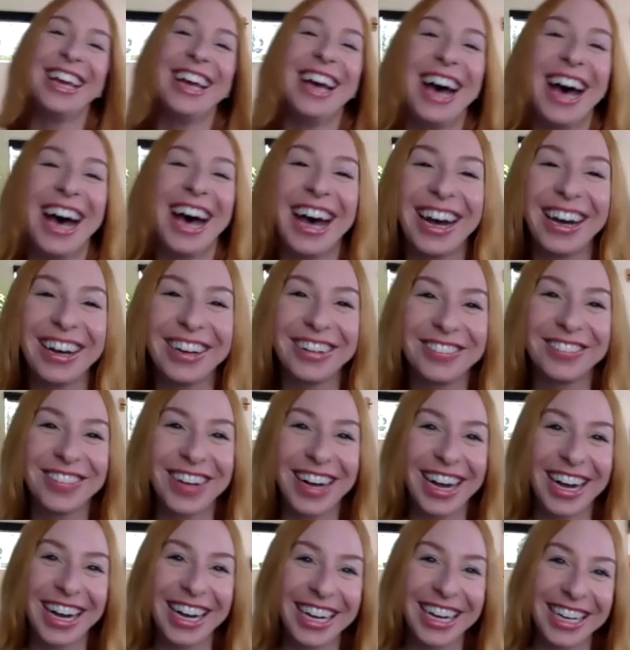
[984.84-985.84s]
um,
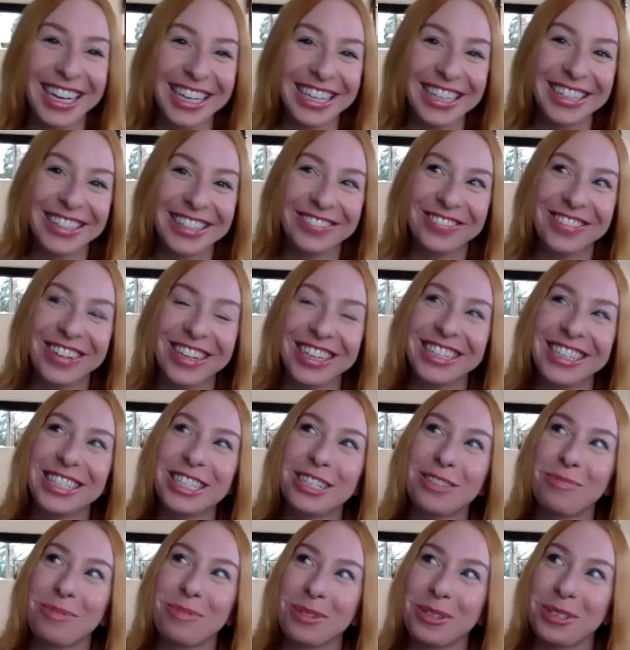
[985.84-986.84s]
I wanted
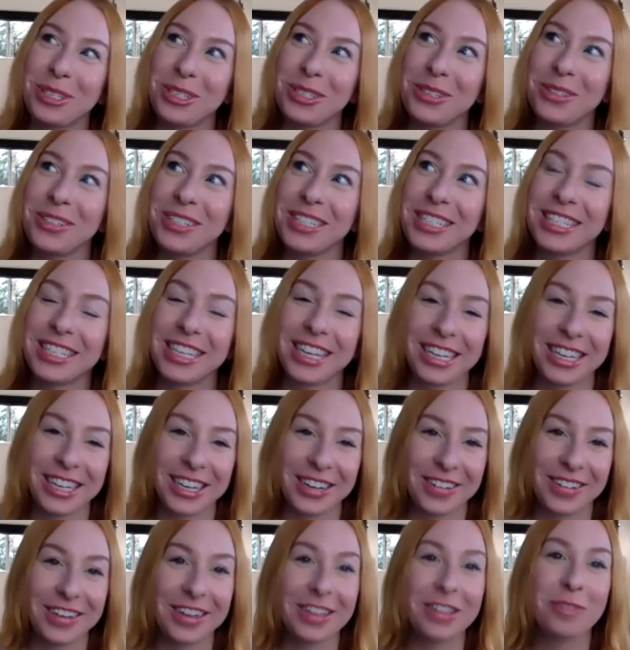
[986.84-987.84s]
to pursue a, you
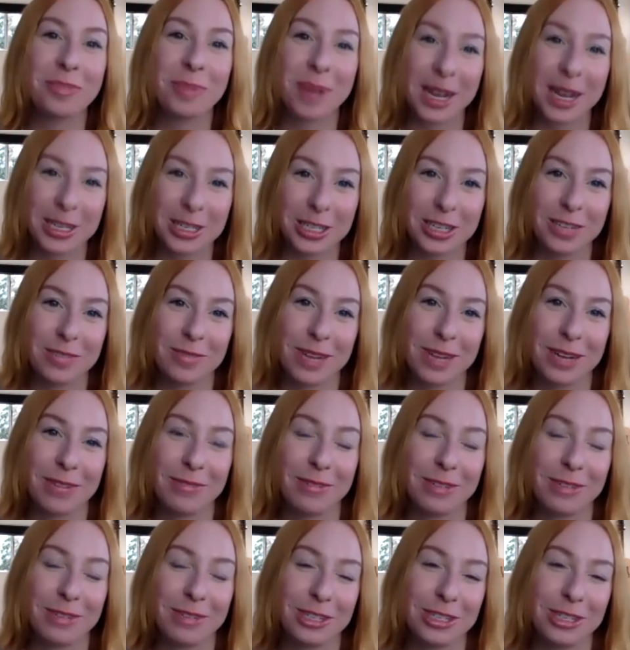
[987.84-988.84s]
know another passion of mine,
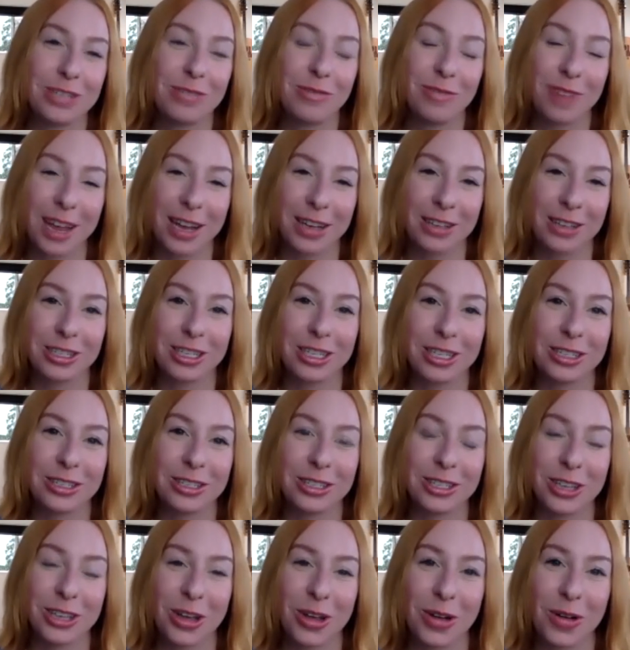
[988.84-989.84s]
which is fashion.
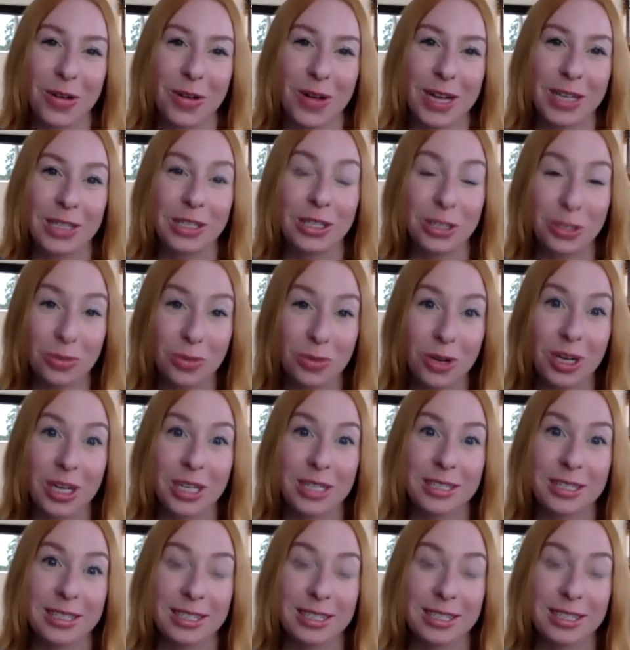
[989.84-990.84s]
So I do work as
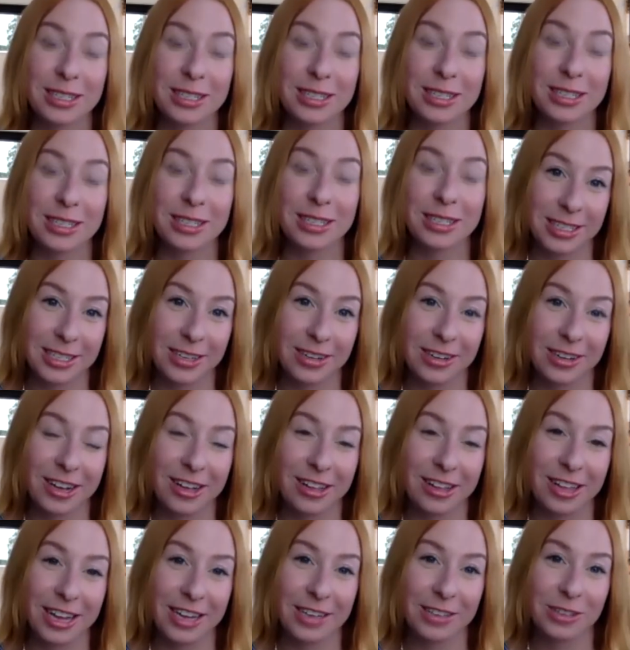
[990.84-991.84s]
a stylist here in
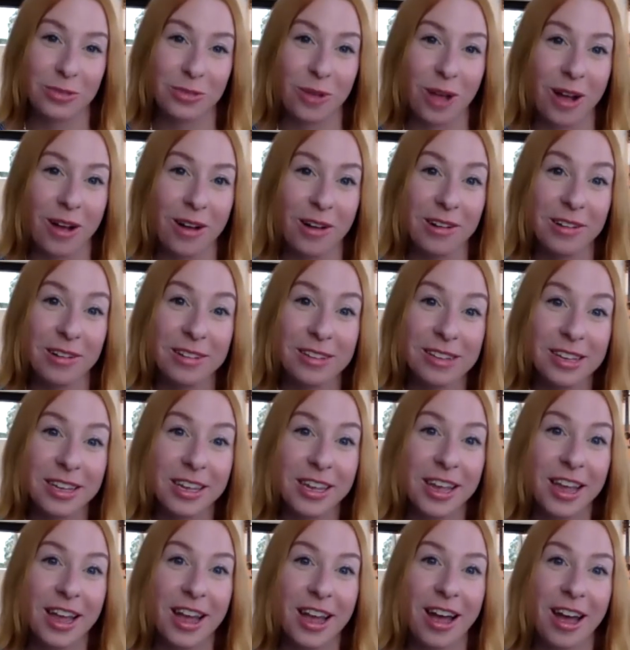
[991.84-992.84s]
LA as well.
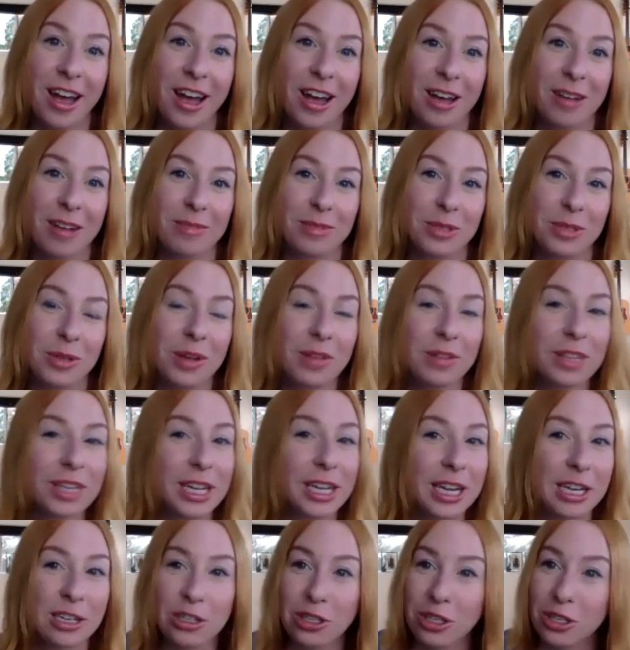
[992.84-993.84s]
Um, so
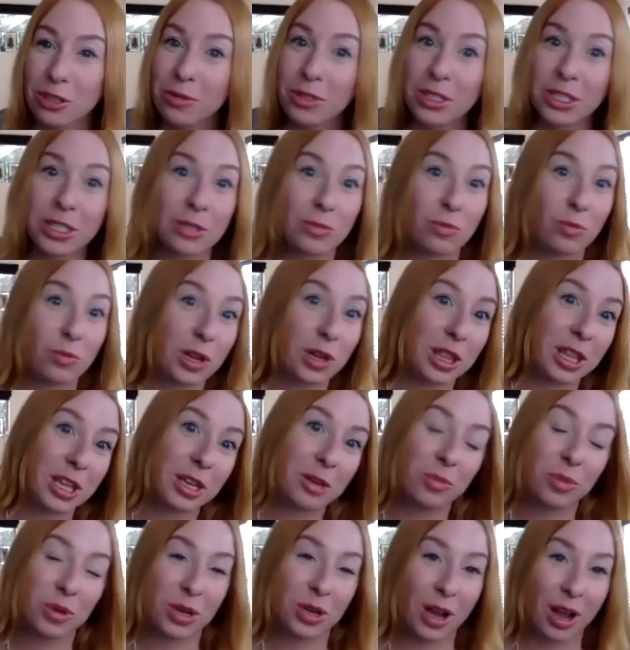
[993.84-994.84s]
everything I do is
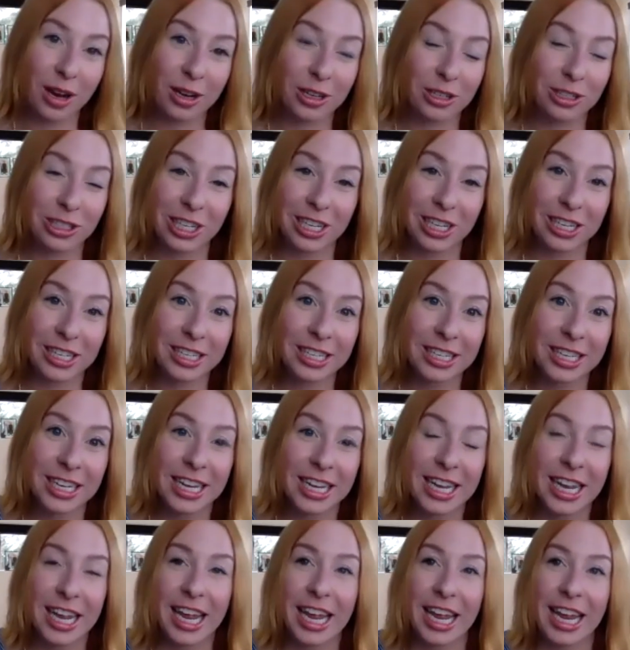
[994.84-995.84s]
within production,
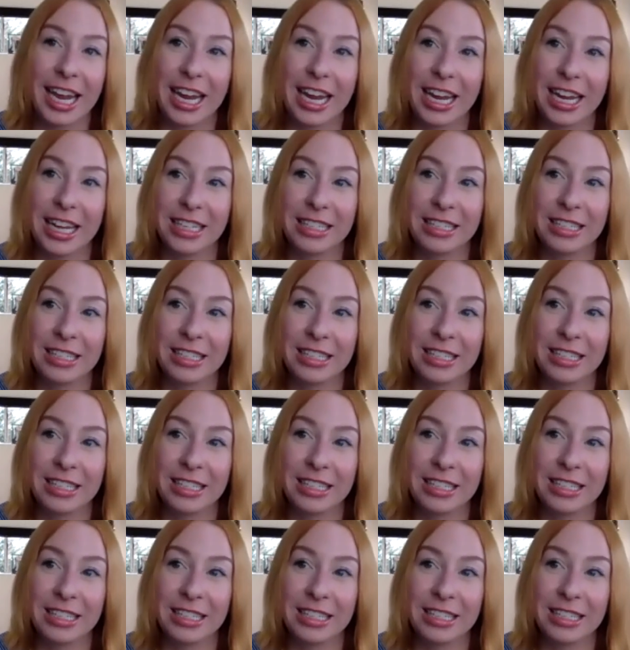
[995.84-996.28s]
and